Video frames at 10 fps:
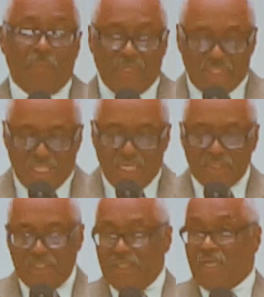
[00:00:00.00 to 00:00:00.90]
But
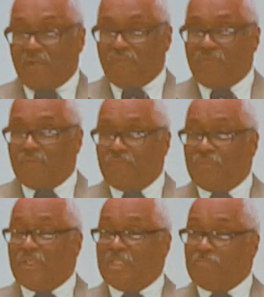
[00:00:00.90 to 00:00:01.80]
godly love
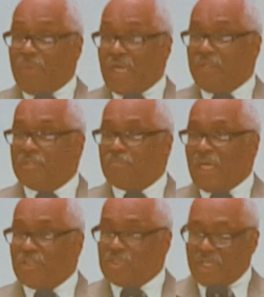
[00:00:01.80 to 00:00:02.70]
is balanced
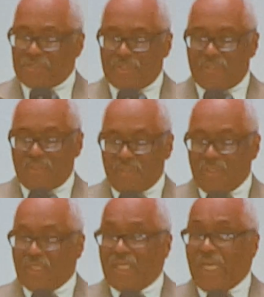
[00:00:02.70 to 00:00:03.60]
by justice
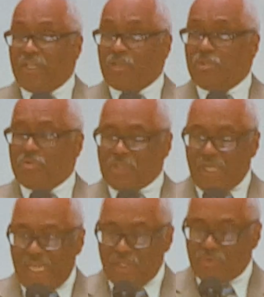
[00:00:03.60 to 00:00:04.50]
and includes a
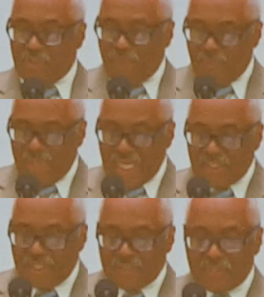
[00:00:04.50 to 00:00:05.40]
hatred for
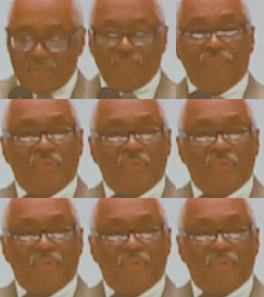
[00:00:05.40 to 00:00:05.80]
badness.